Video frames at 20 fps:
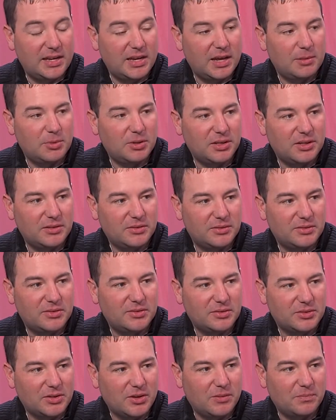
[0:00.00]
I believe.
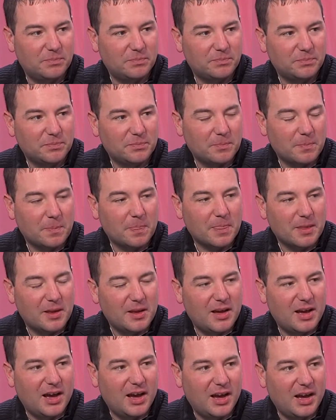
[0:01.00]
So Okay.
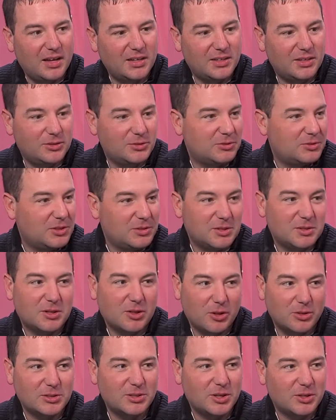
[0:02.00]
Uh, you know, he's
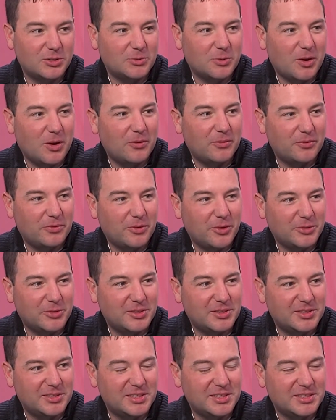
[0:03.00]
closing on 12, 13.
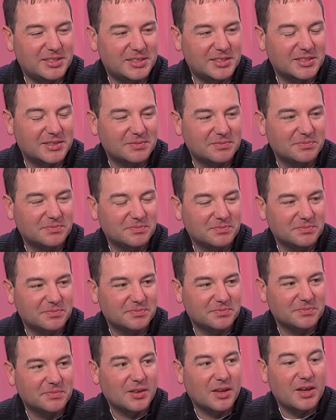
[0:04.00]
So he's going to
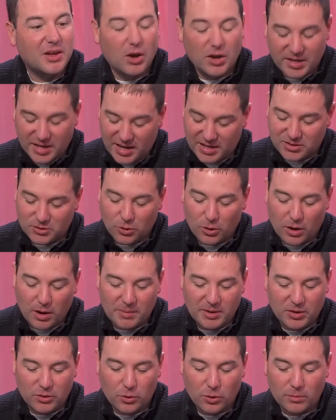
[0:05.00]
stay. Yeah, Norm, I
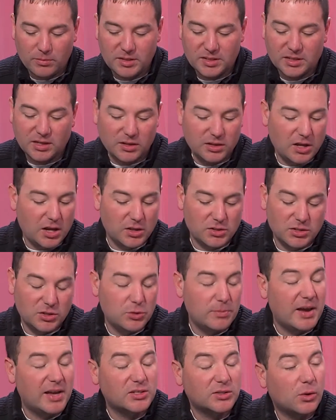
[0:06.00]
mean, Norm is a, a
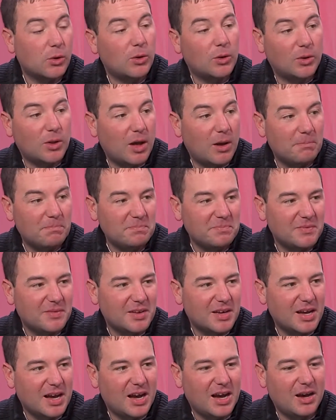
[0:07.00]
UMass Lowell alum.
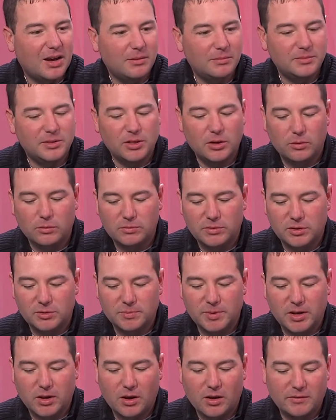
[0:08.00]
Um, you know, there's
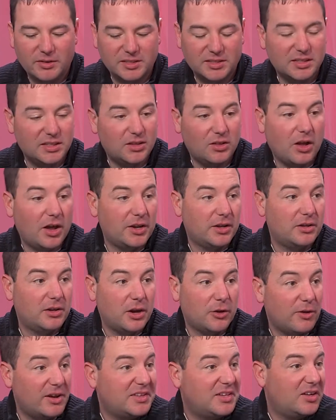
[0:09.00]
been obviously a lot of
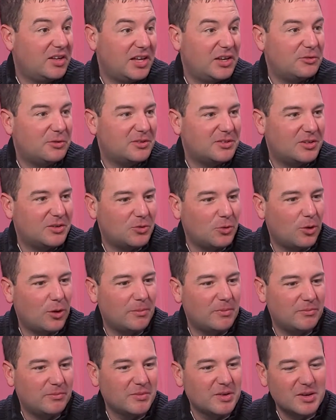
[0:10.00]
a great deal of interest in
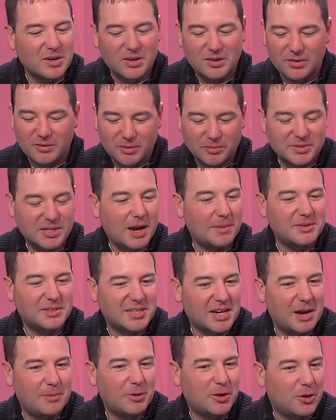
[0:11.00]
Norm mm-hmm. from time to
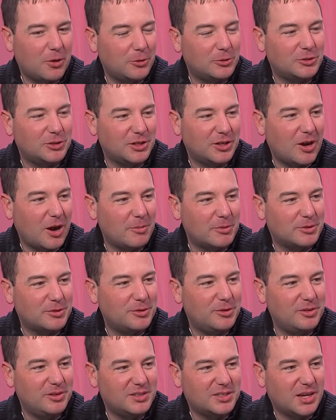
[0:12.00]
time when coaching
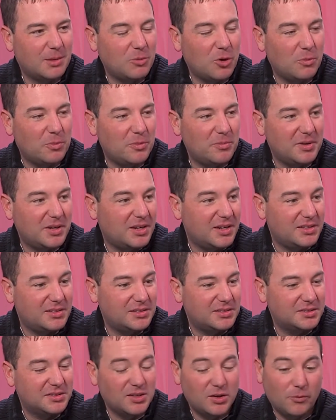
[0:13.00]
opportunities come open yeah.
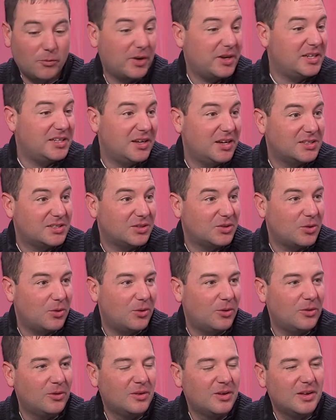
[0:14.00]
because of what he does at
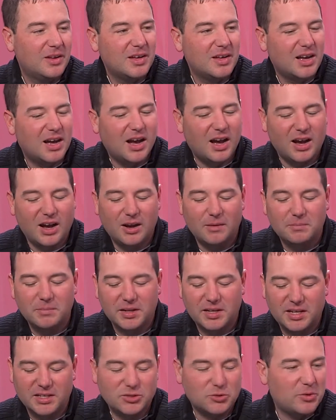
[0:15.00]
Lowell, um, and
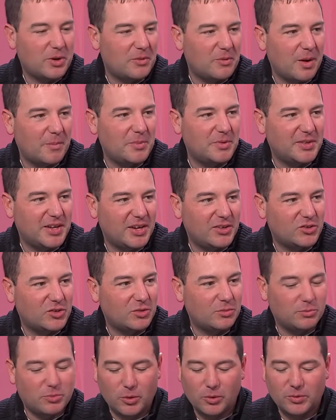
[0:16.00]
he has a great
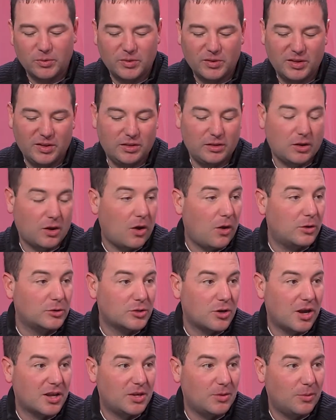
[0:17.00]
reputation both in the college
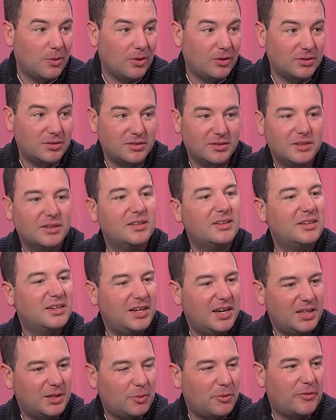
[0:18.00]
hockey world
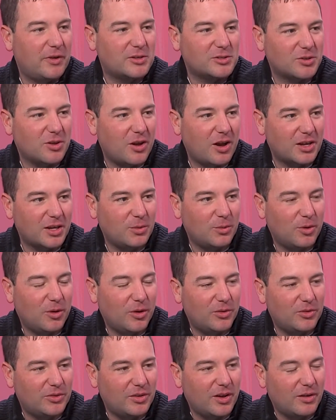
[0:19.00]
and the professional hockey world.
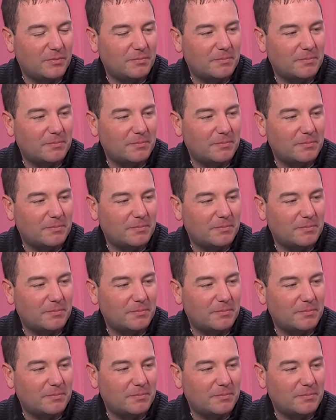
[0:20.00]
And that's